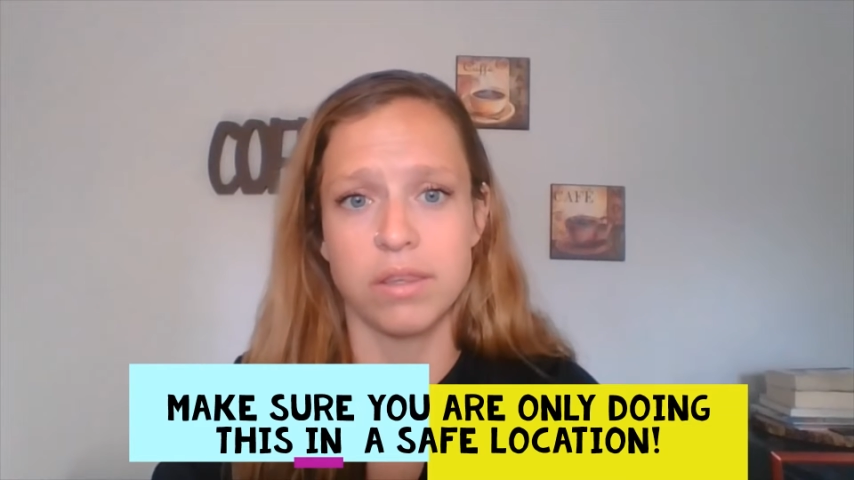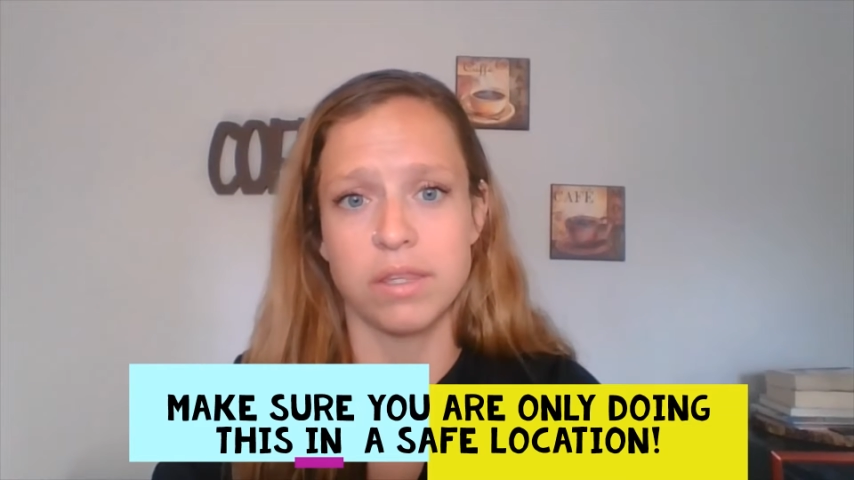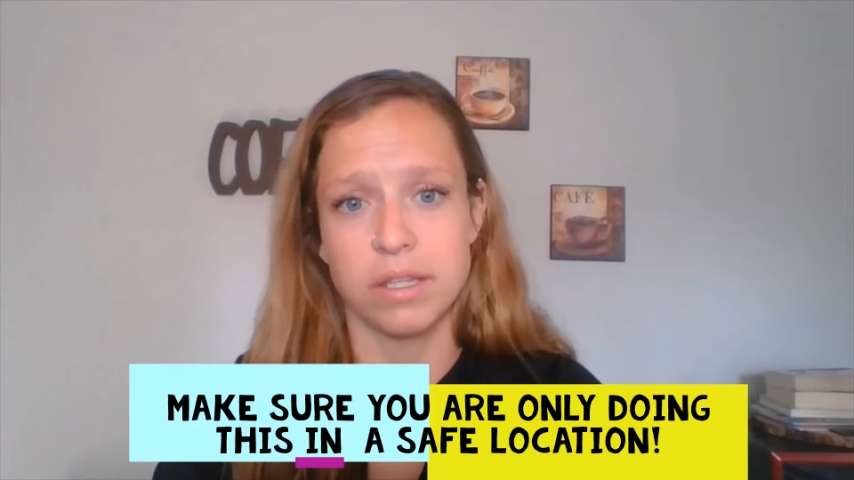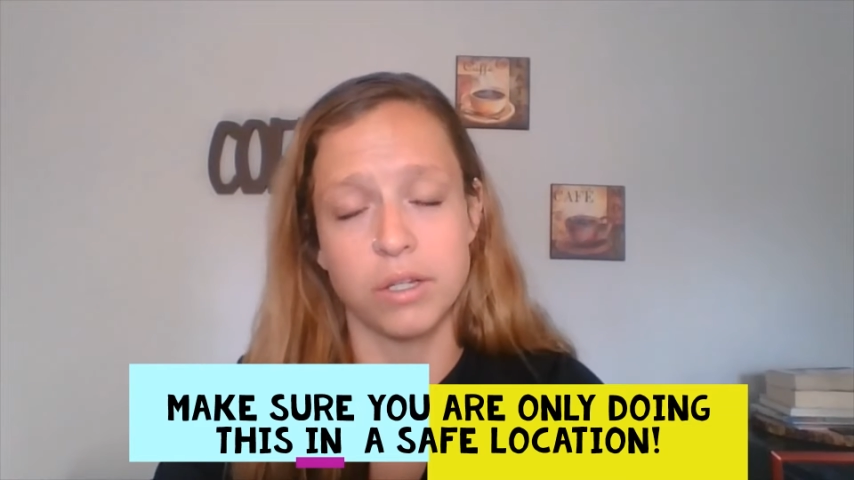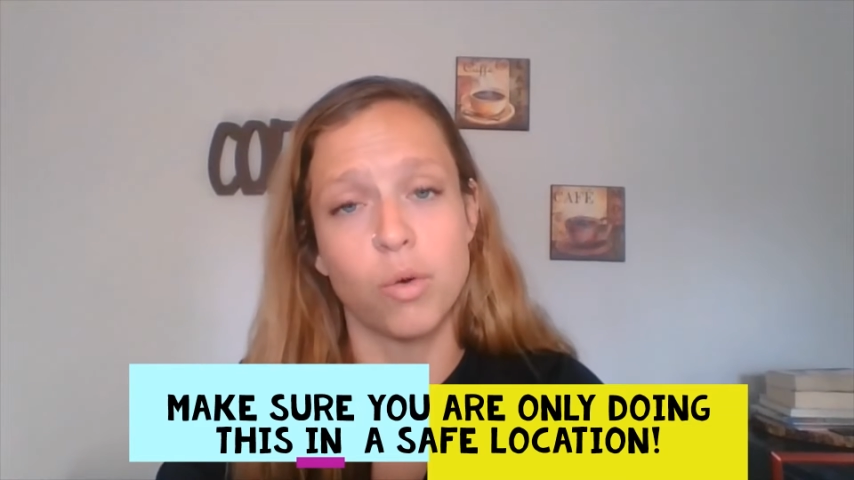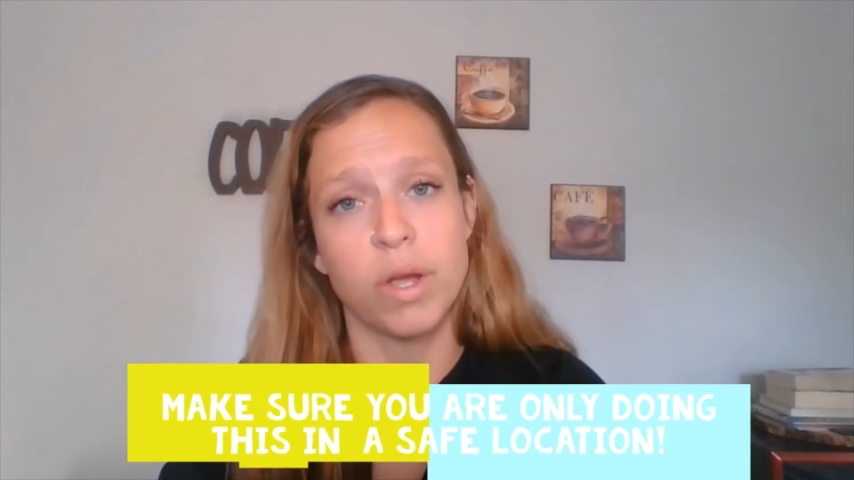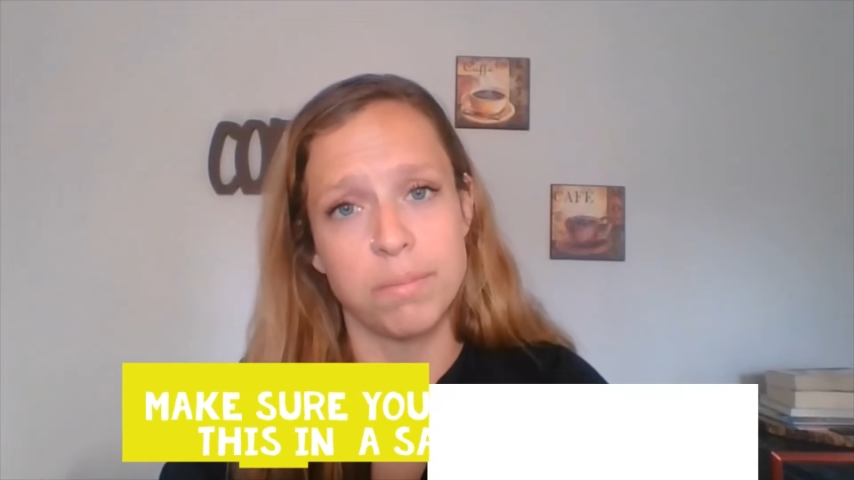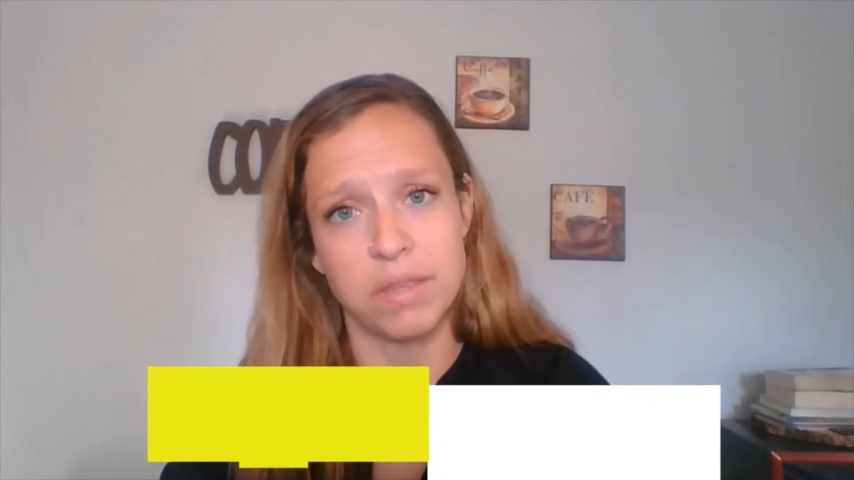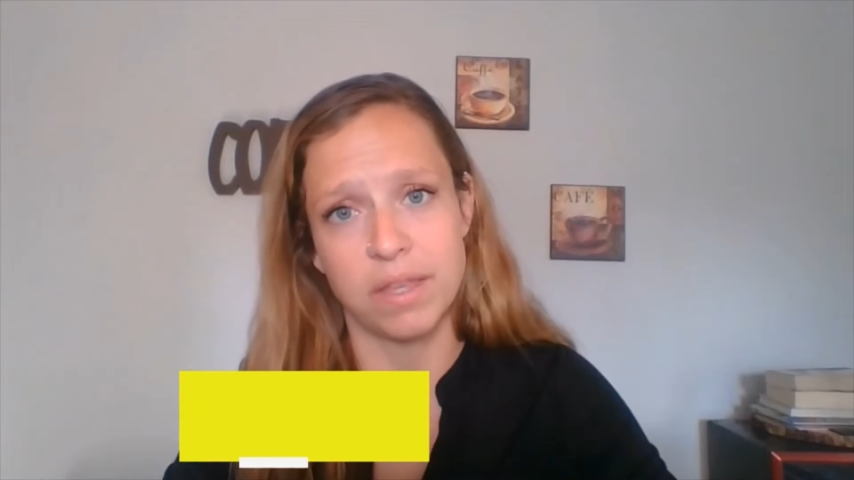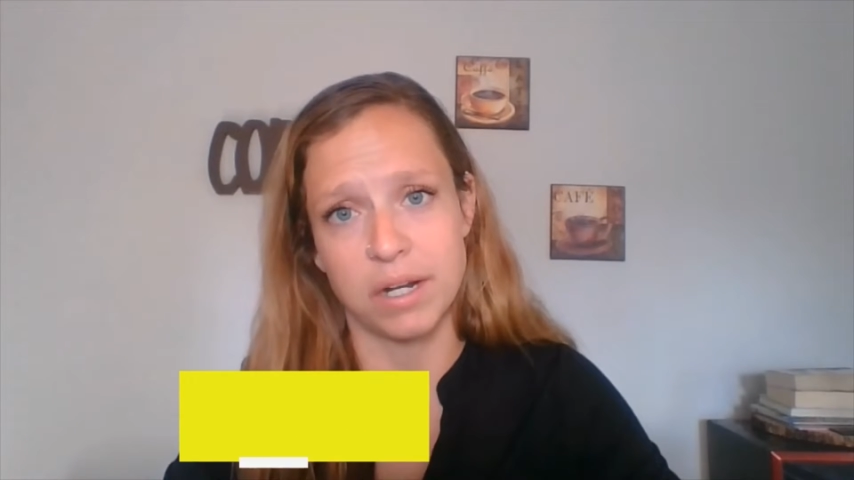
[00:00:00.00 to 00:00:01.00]
the
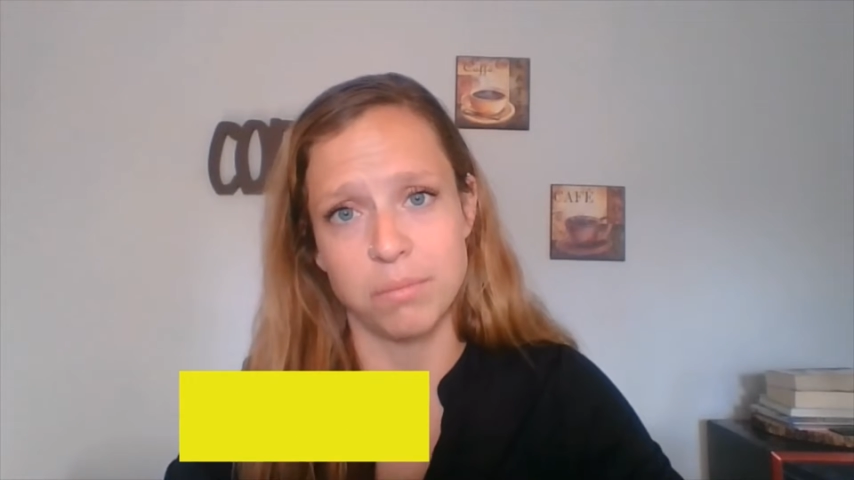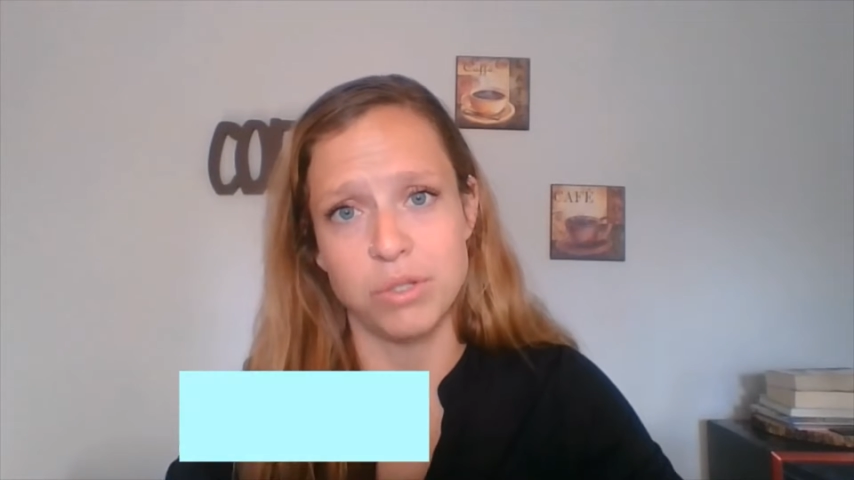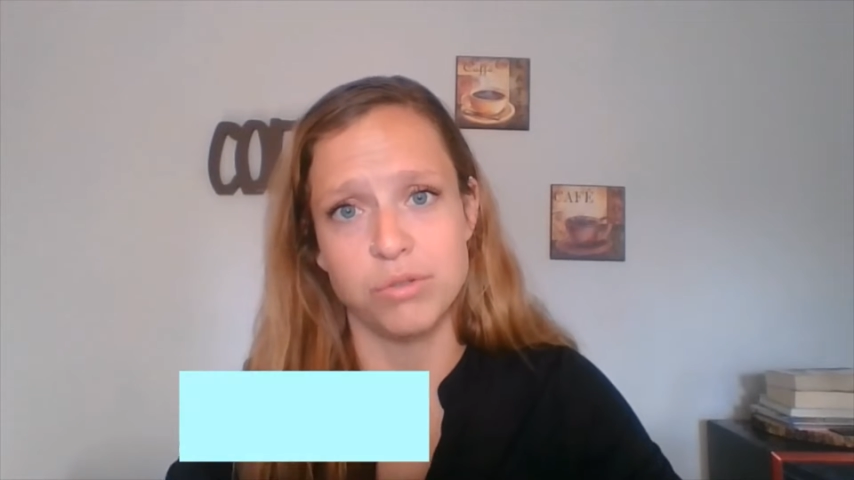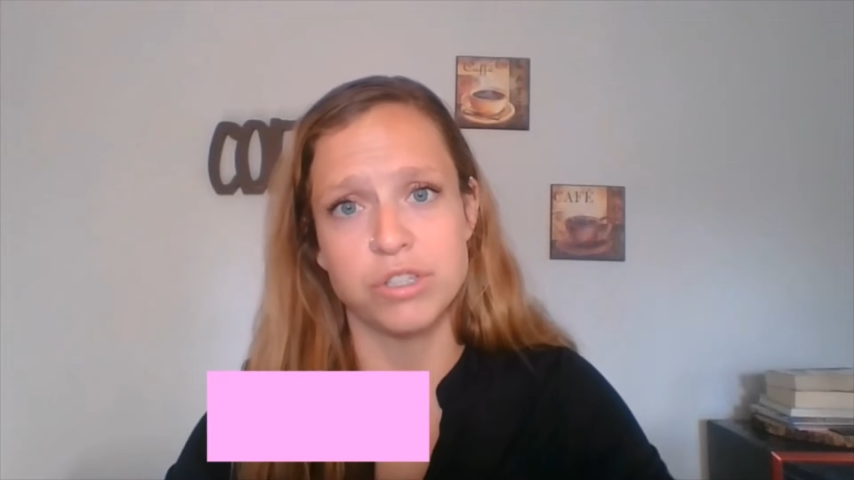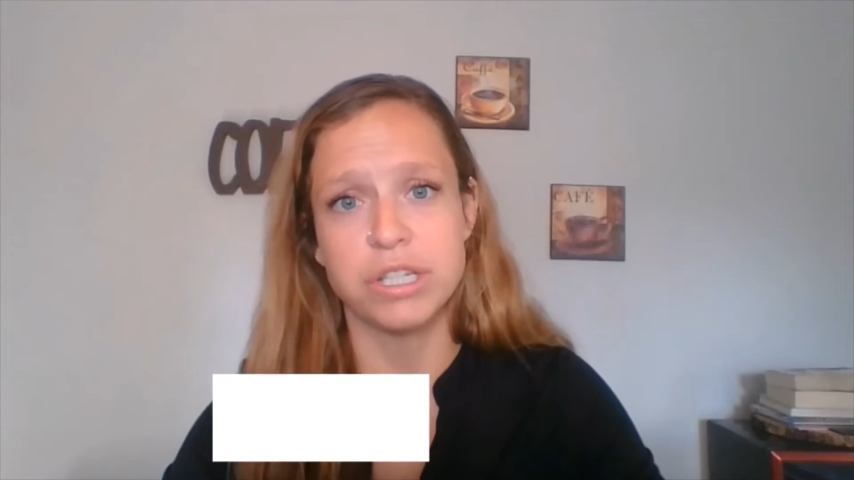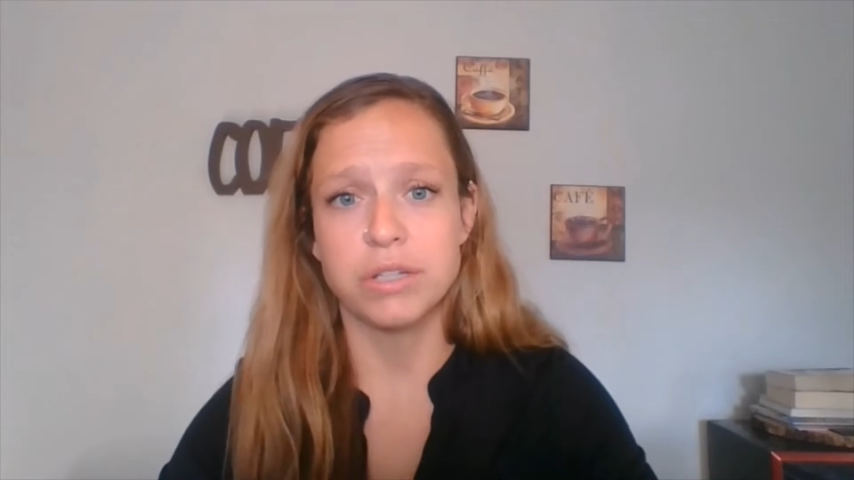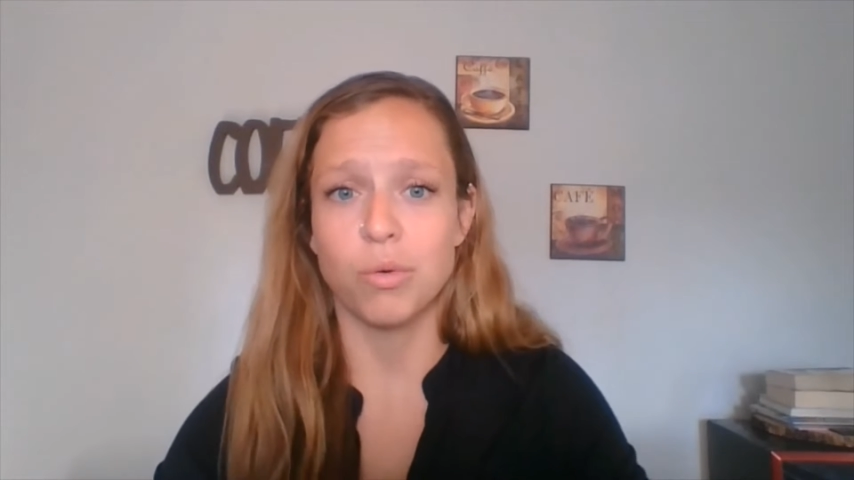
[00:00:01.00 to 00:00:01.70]
equipment that I'm using